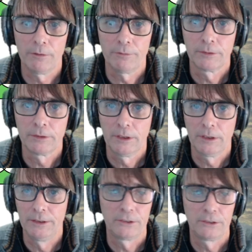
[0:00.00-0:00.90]
have,
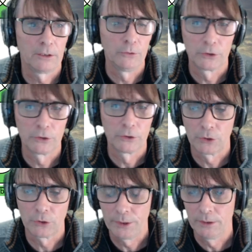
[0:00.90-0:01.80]
and this I will not
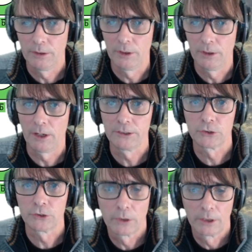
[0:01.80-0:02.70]
show in
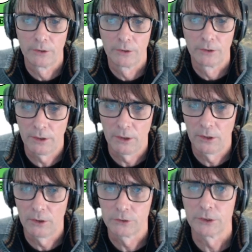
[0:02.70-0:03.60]
Aristotelian
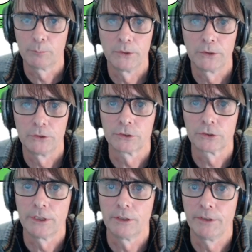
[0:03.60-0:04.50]
logic, but
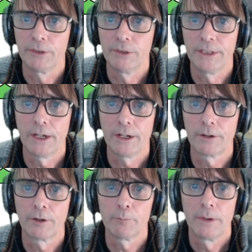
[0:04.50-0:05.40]
just here with the Venn
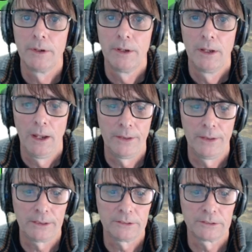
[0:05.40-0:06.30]
diagram, and
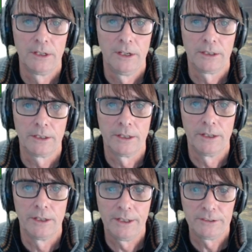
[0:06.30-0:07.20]
that is that the
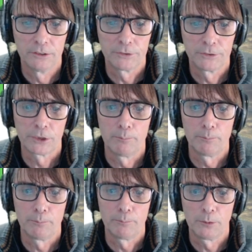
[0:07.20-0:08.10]
negation of a
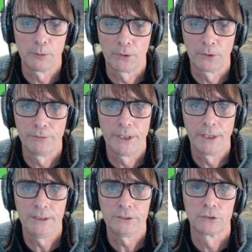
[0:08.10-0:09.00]
sum is the product of
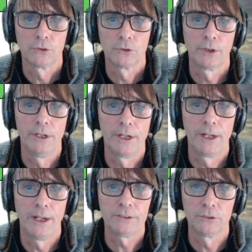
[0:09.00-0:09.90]
negations, or the
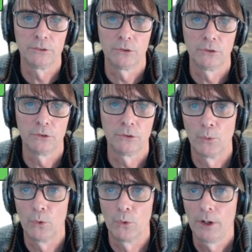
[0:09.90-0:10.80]
negation of an
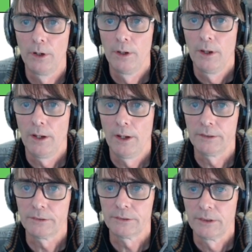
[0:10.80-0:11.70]
OR
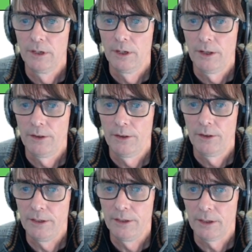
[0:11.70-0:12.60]
is
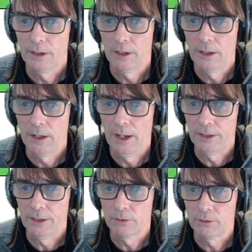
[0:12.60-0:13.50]
the
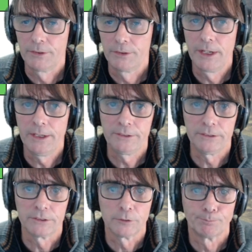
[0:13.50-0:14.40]
AND of the
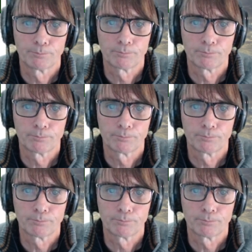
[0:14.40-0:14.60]
negations.